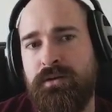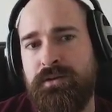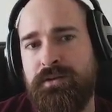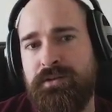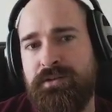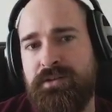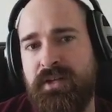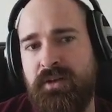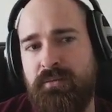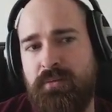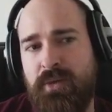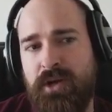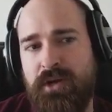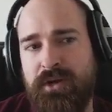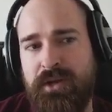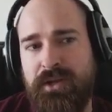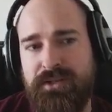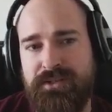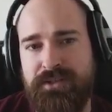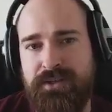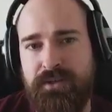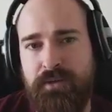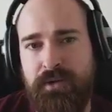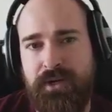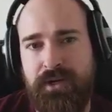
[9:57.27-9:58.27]
Denmark
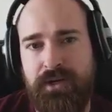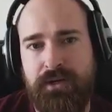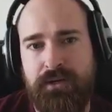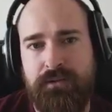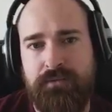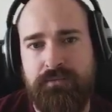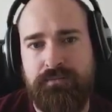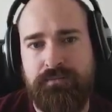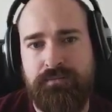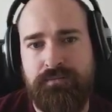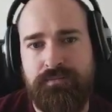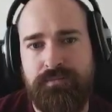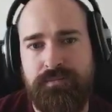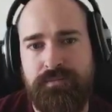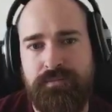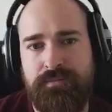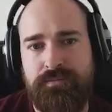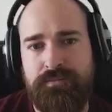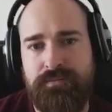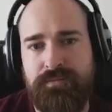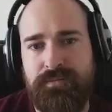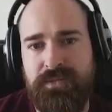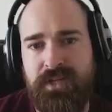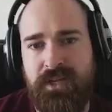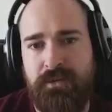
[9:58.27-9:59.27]
has no heir.
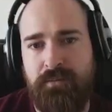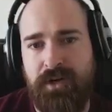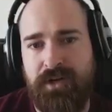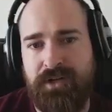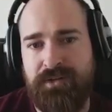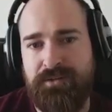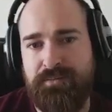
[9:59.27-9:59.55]
Denmark's